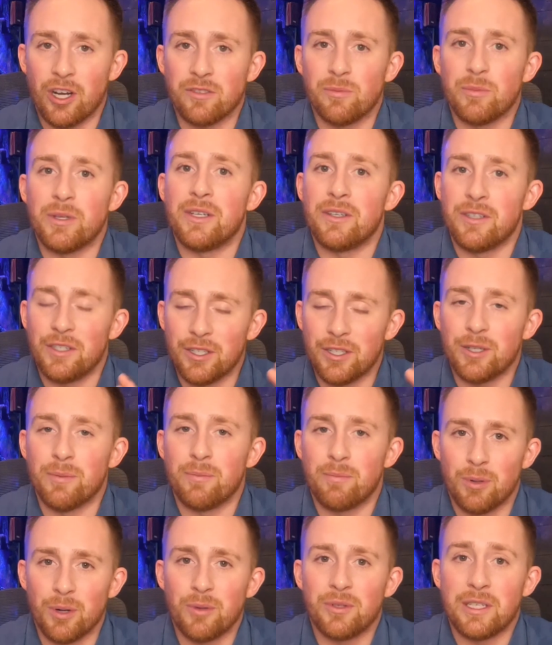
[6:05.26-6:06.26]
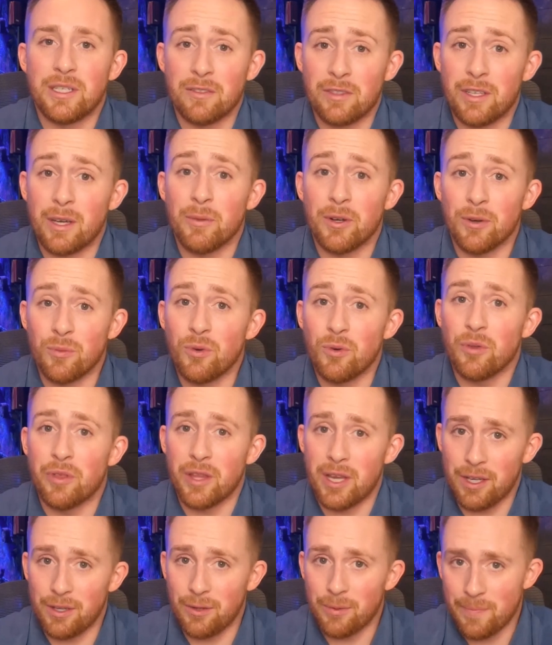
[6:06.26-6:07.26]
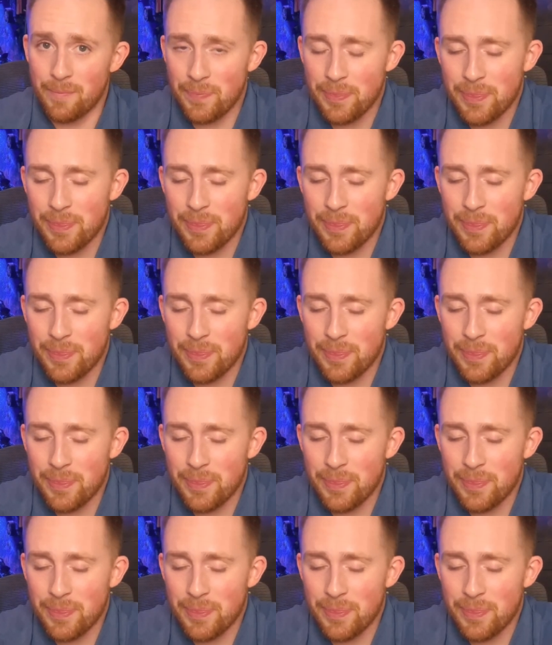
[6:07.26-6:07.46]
Trust me, your protein skimmer will thank